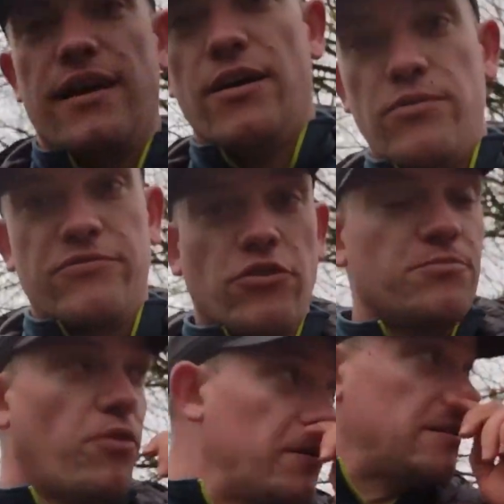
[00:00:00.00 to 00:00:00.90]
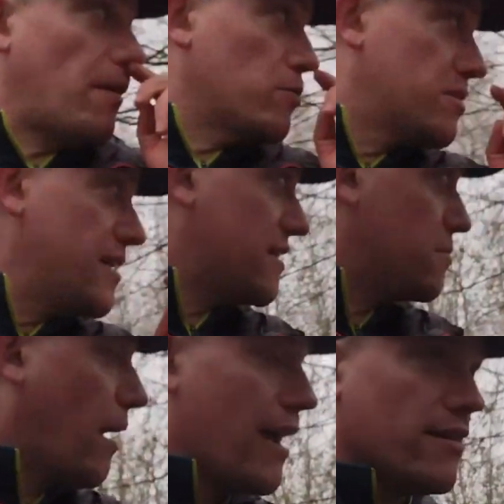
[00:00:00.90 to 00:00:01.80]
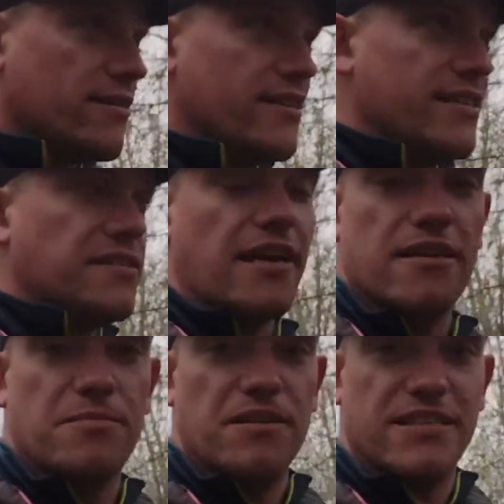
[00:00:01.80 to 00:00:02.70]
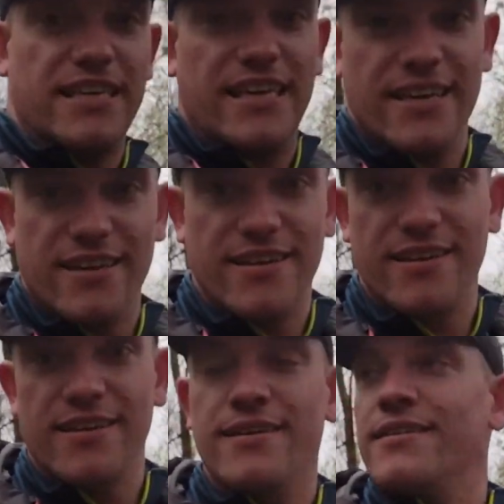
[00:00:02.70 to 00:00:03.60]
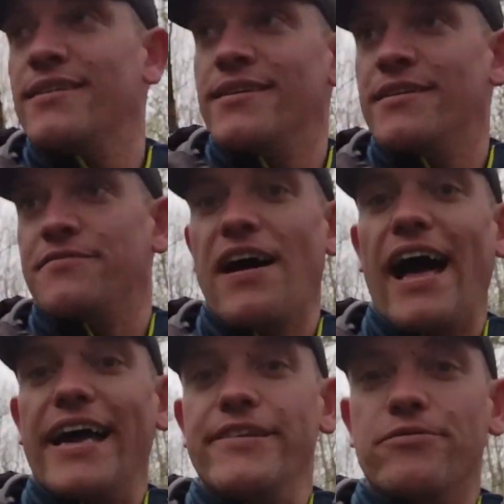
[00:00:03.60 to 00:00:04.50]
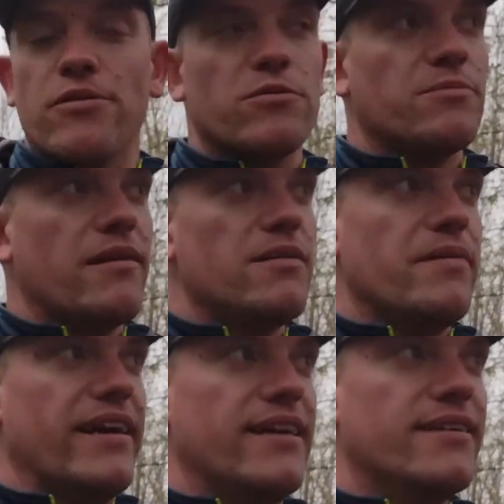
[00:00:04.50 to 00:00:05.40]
We've done probably about 6 mile instead of bloody 5 where it was meant to be.